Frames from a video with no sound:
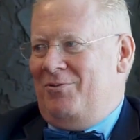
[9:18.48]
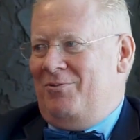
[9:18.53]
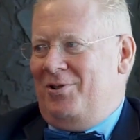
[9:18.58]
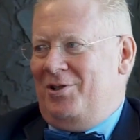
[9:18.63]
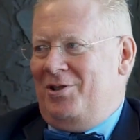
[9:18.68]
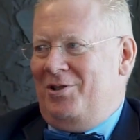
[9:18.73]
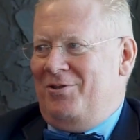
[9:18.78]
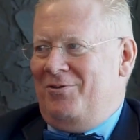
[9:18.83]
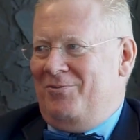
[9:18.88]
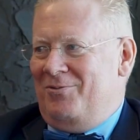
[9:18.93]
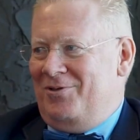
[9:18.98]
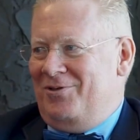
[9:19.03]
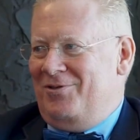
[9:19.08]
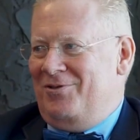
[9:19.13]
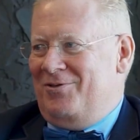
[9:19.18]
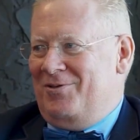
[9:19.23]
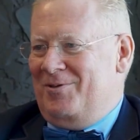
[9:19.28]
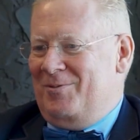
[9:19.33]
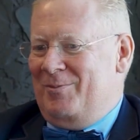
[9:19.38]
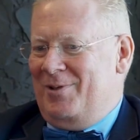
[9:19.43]
very
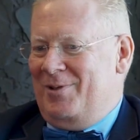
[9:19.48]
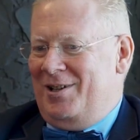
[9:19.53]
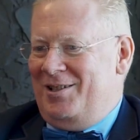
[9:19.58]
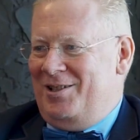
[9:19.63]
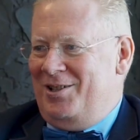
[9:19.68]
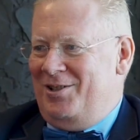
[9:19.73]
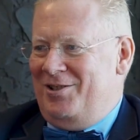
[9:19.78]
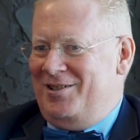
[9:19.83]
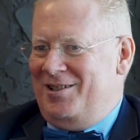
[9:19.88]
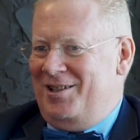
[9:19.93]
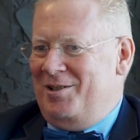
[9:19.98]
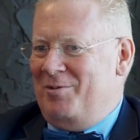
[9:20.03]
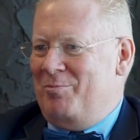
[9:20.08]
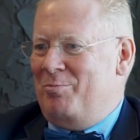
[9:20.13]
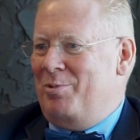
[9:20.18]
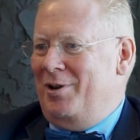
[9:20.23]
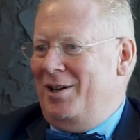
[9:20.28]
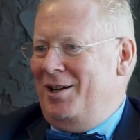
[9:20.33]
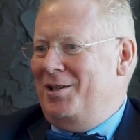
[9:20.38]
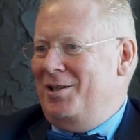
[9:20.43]
smart that they say the
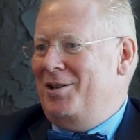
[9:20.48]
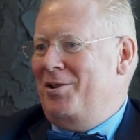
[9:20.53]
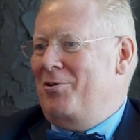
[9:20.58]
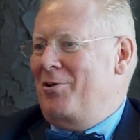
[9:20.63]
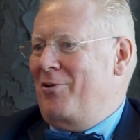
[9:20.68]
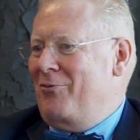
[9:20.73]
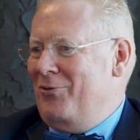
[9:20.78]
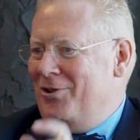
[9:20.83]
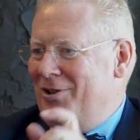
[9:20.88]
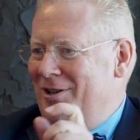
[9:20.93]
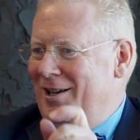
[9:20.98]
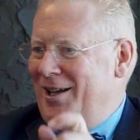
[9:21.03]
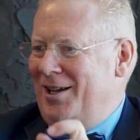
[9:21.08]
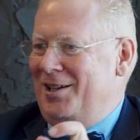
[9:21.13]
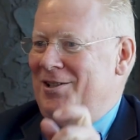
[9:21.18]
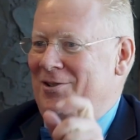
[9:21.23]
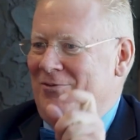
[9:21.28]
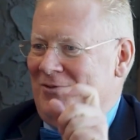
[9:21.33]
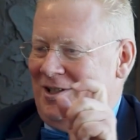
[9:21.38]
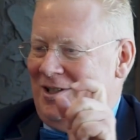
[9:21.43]
breakdown of
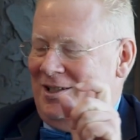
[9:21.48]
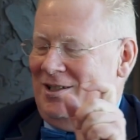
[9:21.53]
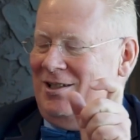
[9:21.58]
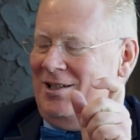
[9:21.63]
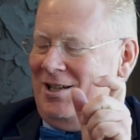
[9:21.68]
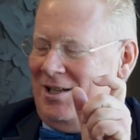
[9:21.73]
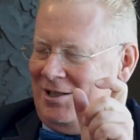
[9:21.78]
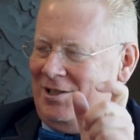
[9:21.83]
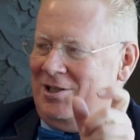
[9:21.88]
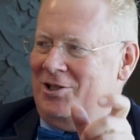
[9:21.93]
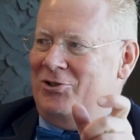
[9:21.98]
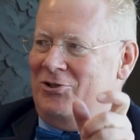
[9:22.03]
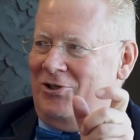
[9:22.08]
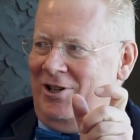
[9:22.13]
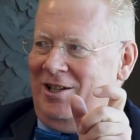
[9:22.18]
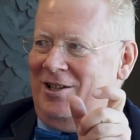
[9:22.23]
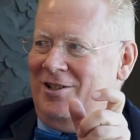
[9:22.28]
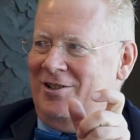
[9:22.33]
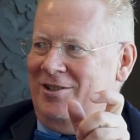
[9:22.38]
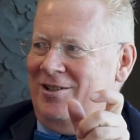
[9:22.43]
connective tissue, that's the
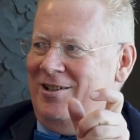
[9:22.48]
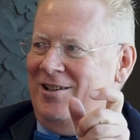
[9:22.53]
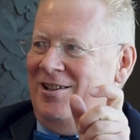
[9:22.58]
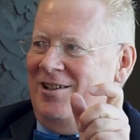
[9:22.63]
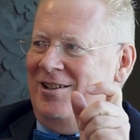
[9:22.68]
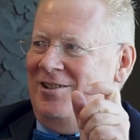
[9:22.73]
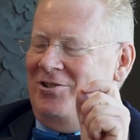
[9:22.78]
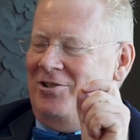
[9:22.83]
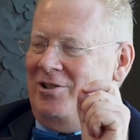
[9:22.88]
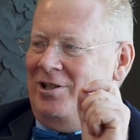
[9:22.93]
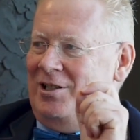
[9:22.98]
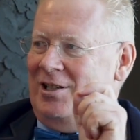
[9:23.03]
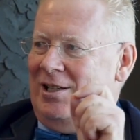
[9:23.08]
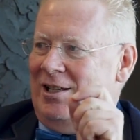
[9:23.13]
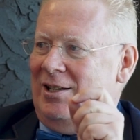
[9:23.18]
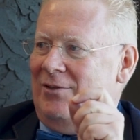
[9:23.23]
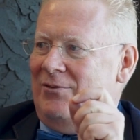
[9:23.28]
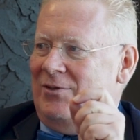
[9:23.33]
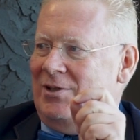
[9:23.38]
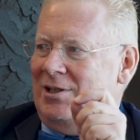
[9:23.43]
trick. Now the
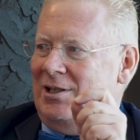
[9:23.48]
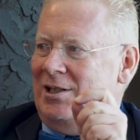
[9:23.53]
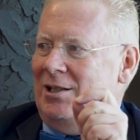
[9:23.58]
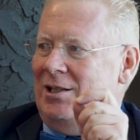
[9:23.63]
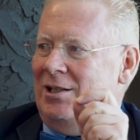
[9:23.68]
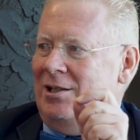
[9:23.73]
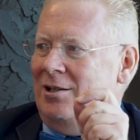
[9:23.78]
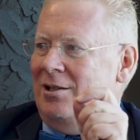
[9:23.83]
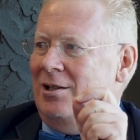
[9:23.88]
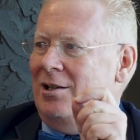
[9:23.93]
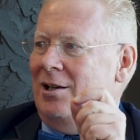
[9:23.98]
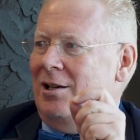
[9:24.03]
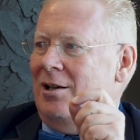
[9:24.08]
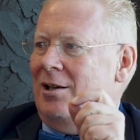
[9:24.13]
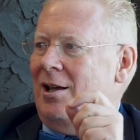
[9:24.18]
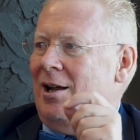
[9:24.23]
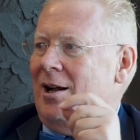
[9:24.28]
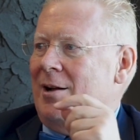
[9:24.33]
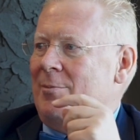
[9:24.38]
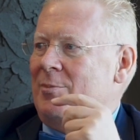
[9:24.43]
TFC
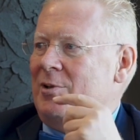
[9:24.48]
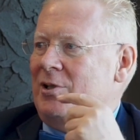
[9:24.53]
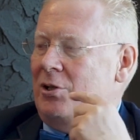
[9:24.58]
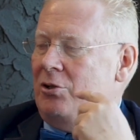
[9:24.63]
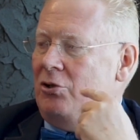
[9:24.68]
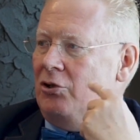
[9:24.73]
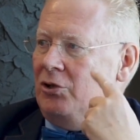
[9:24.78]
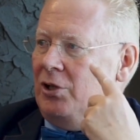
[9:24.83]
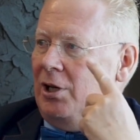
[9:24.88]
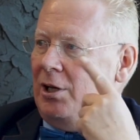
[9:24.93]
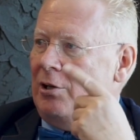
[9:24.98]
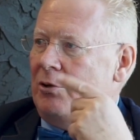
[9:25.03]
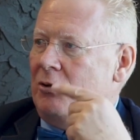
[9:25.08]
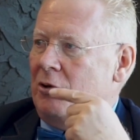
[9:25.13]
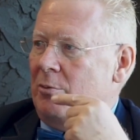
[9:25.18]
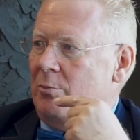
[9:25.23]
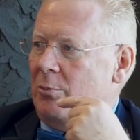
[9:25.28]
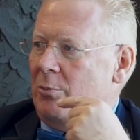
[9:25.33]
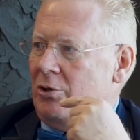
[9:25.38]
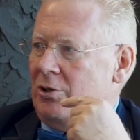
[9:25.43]
helps in your daily
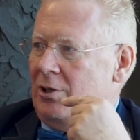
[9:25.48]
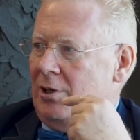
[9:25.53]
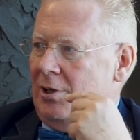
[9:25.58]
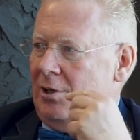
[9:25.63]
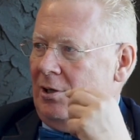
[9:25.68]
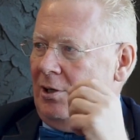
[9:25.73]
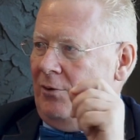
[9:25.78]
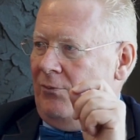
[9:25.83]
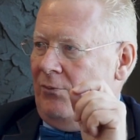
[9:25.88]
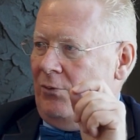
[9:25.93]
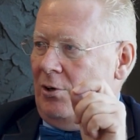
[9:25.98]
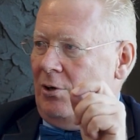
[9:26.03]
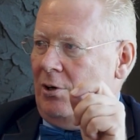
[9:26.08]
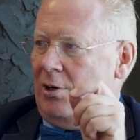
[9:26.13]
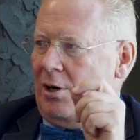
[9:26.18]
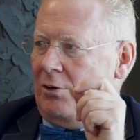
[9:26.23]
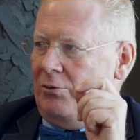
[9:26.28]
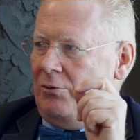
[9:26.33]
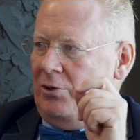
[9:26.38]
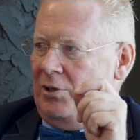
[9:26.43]
remodeling. If you
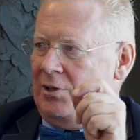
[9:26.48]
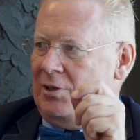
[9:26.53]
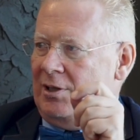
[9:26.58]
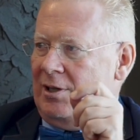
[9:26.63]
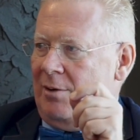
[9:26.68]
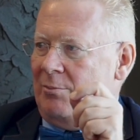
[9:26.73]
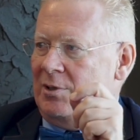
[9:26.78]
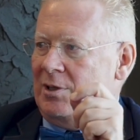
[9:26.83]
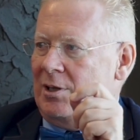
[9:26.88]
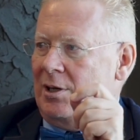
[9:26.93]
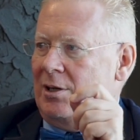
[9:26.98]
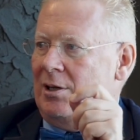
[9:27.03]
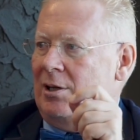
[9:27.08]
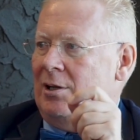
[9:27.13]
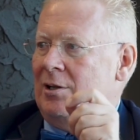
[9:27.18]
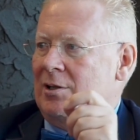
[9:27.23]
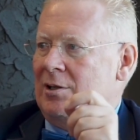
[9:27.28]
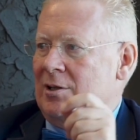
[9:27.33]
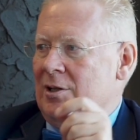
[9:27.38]
allow your stem cells